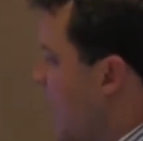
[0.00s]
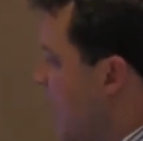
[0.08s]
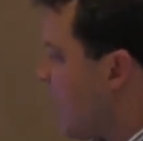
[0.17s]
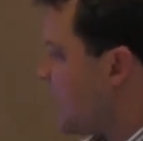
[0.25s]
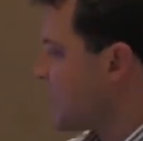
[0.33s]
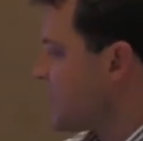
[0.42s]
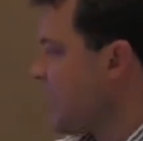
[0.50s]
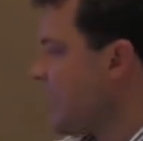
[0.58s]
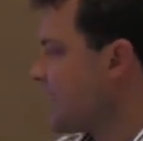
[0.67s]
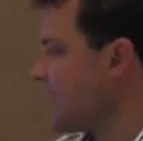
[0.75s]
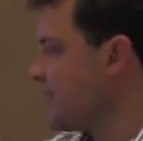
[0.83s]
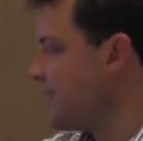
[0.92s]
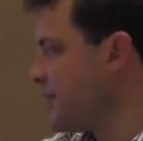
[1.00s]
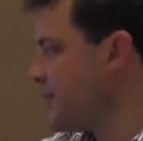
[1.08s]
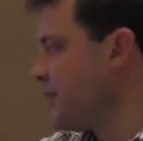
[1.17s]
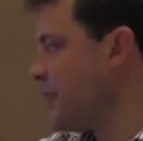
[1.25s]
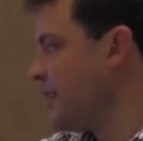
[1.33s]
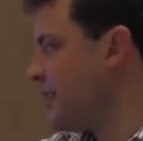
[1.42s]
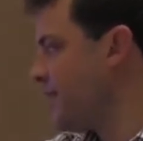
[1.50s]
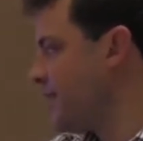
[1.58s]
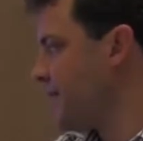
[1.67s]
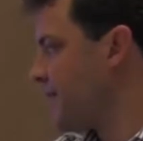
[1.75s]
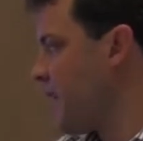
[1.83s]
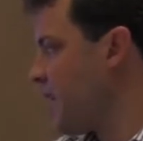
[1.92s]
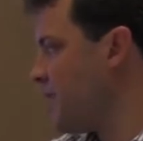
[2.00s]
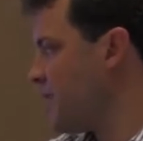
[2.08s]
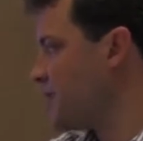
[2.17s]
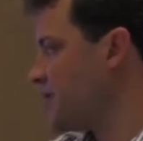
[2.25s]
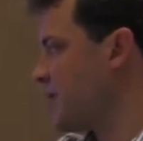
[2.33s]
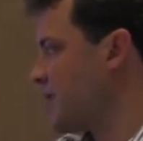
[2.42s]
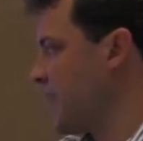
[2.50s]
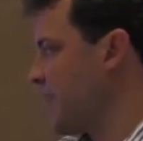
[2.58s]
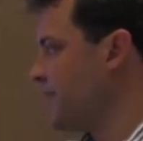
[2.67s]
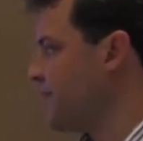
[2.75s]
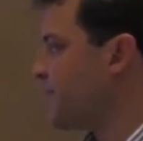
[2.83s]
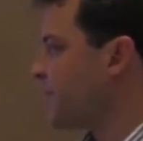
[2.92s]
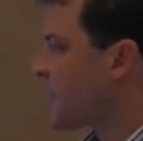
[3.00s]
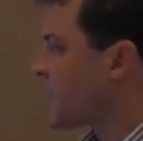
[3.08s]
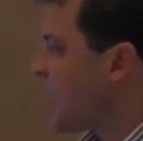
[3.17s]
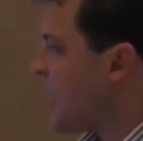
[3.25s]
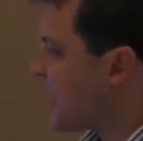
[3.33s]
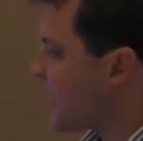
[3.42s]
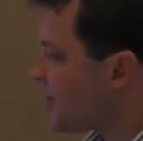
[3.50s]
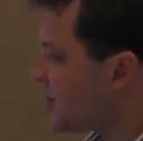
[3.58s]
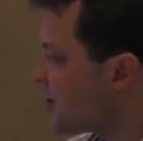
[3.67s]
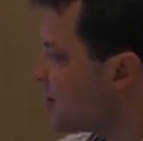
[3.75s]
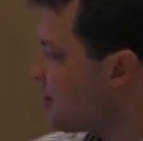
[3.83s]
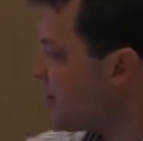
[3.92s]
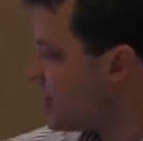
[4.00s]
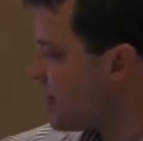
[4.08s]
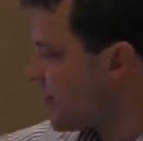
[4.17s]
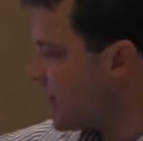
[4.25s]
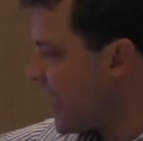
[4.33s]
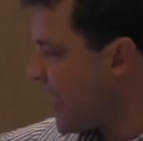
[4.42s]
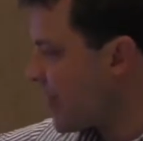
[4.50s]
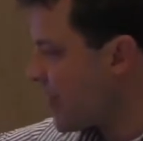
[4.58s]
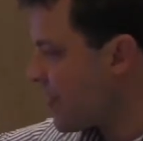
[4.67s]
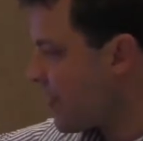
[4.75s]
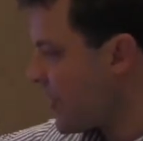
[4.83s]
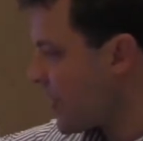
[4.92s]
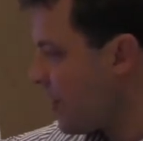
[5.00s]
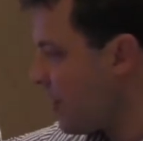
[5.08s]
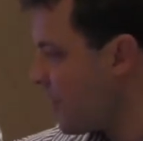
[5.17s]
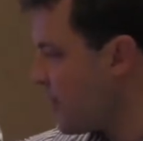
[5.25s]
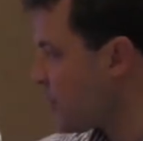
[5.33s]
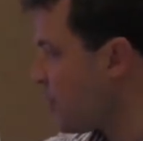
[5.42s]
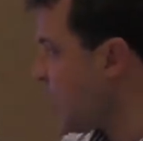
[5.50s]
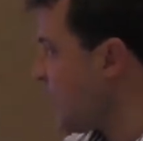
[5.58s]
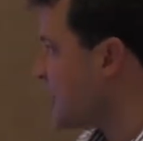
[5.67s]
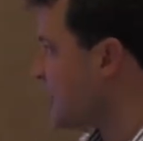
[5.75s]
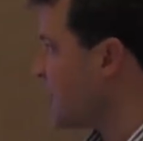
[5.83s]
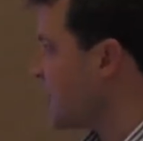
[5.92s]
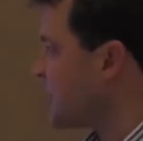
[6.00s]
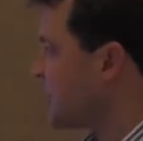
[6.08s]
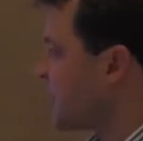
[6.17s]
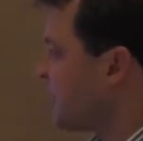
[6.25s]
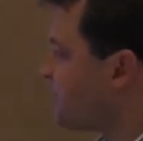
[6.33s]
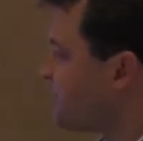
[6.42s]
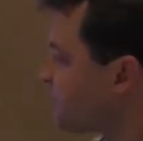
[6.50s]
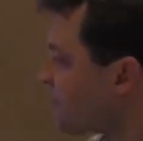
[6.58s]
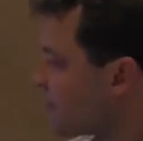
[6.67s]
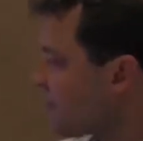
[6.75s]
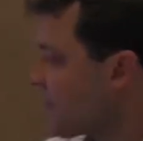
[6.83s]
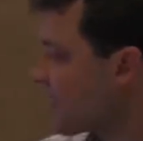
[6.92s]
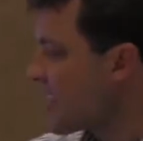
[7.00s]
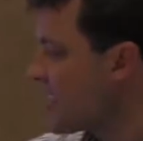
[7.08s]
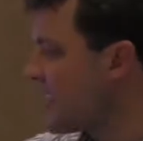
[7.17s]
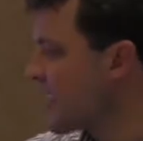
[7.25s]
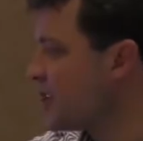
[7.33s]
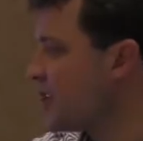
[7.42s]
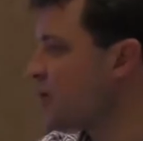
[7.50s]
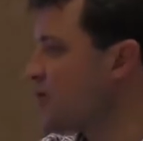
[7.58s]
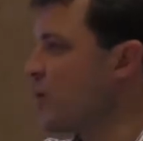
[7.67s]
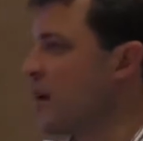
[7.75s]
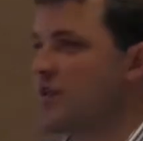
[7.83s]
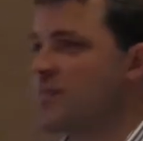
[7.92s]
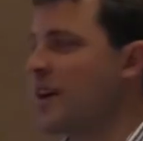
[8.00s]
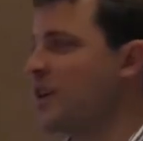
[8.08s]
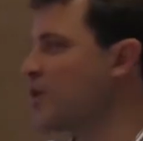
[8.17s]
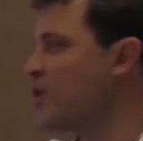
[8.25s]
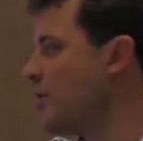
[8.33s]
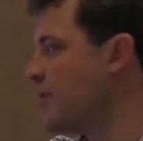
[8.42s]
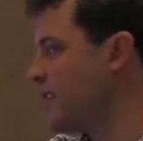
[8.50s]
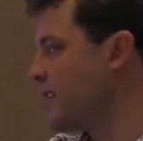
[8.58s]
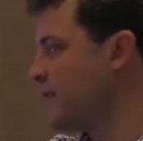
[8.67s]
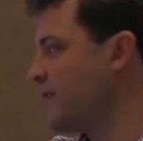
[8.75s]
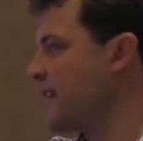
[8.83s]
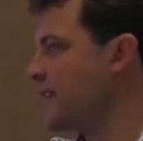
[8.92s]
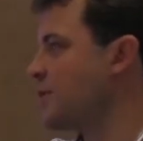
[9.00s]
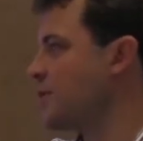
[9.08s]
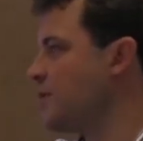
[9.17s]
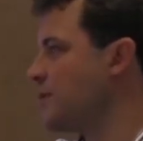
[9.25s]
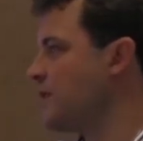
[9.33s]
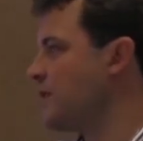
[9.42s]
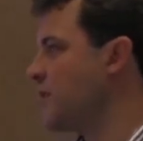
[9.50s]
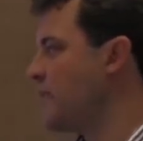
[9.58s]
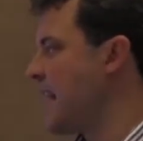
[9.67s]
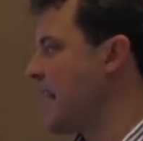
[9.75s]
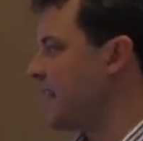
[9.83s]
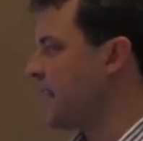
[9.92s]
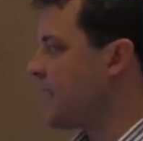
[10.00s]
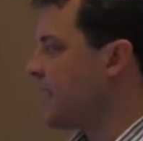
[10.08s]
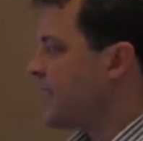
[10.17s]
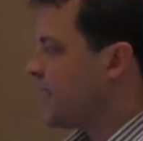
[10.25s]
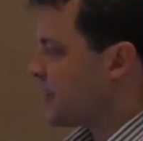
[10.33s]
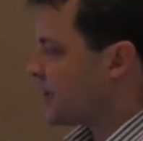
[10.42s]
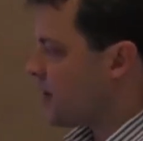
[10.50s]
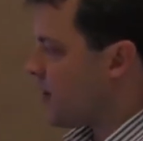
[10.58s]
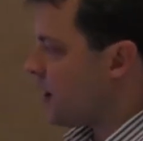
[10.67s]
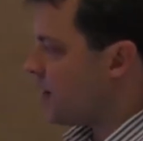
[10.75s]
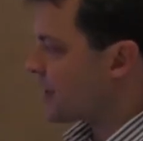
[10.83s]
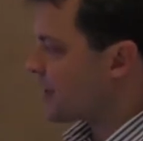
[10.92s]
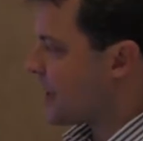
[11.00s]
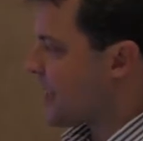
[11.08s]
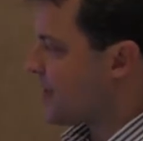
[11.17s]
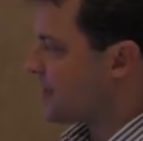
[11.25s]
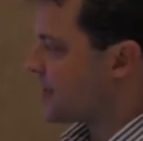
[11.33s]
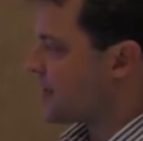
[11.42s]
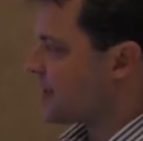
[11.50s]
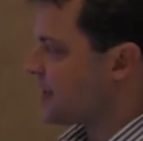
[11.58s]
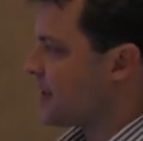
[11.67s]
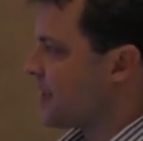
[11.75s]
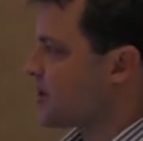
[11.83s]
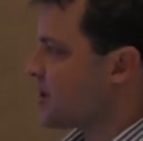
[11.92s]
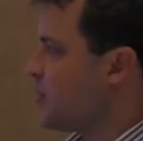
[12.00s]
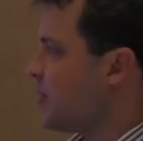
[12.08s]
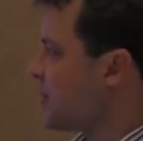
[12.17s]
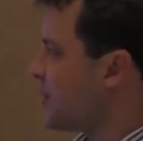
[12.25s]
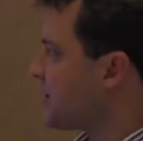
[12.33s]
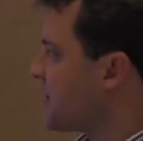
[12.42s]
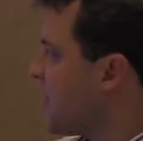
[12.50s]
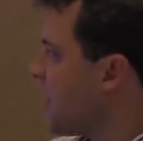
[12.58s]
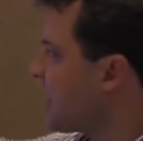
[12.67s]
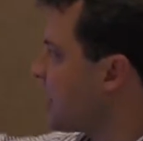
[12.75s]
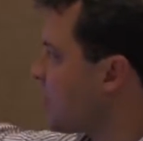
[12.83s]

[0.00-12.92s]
I can take this input on this screen, I can zoom in on the area that I call virtual laser pointer, and I can use the Weatherman chroma key effect to remove the black. So all that's left is the laser pointer. So now I can